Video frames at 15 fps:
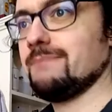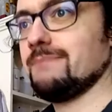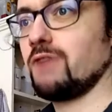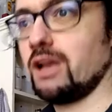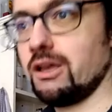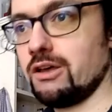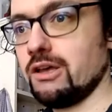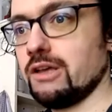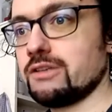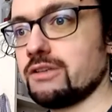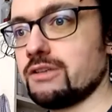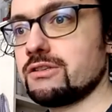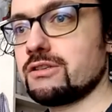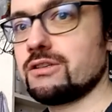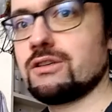
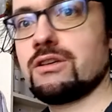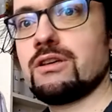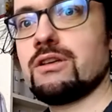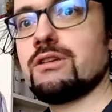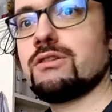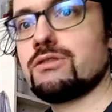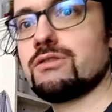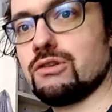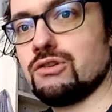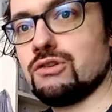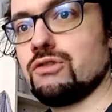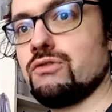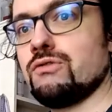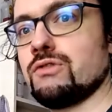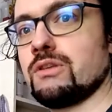rehearsed to
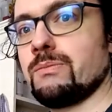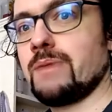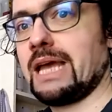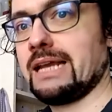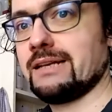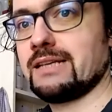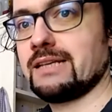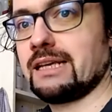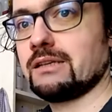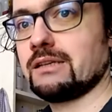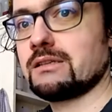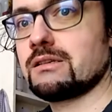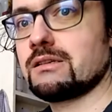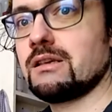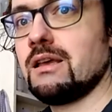do the
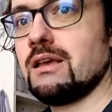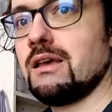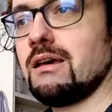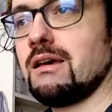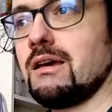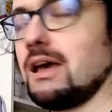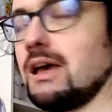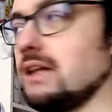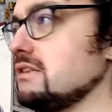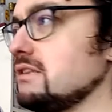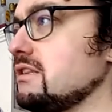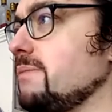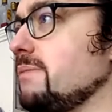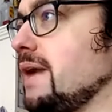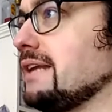paintings, and the
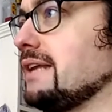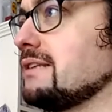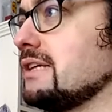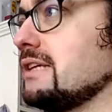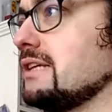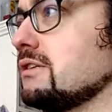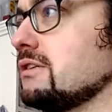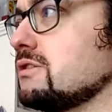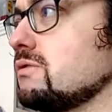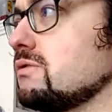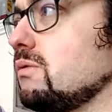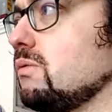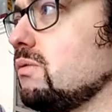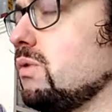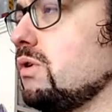paintings
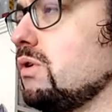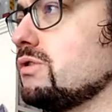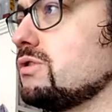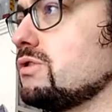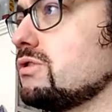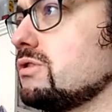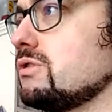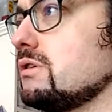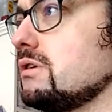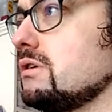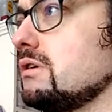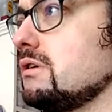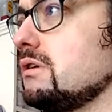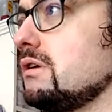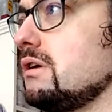would
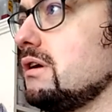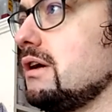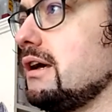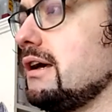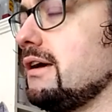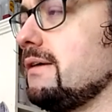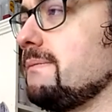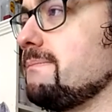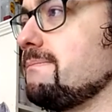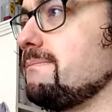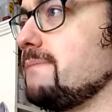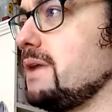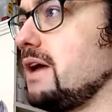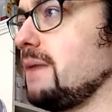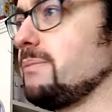
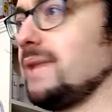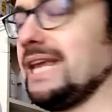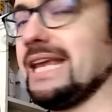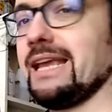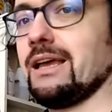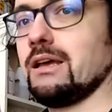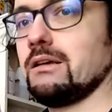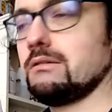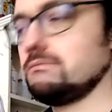appear